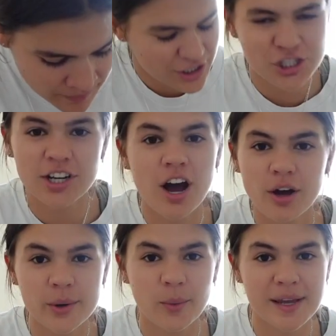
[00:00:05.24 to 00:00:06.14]
that should not
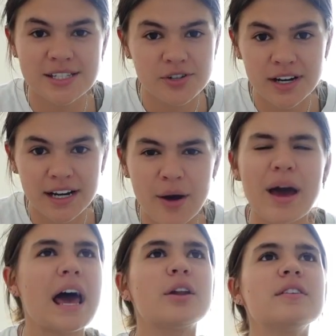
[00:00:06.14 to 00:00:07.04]
go to waste right now.
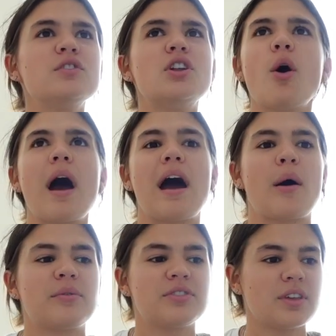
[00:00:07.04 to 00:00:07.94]
I don't even know
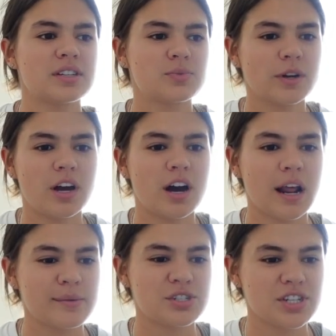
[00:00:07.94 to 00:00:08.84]
how, i I swear to God,
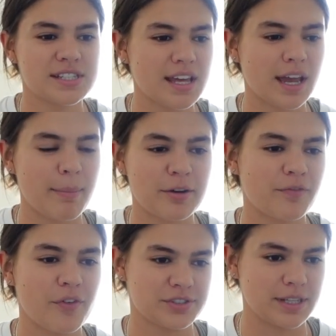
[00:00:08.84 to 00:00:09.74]
I was just like about to
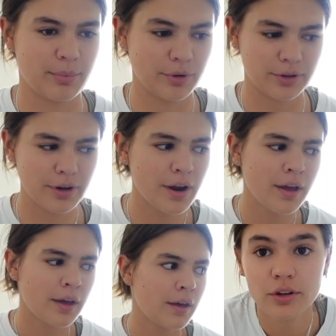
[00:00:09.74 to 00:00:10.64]
fall asleep earlier.
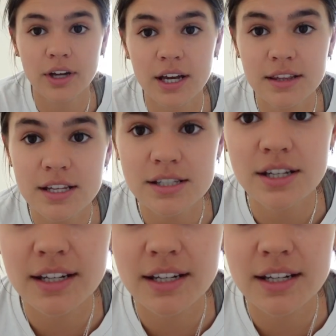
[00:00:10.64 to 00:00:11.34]
Look at this